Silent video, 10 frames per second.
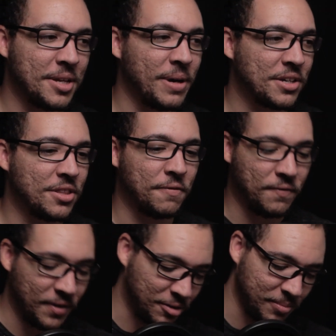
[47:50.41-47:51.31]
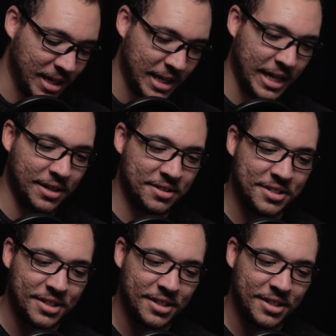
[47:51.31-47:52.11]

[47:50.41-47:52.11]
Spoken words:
get back to the film at hand,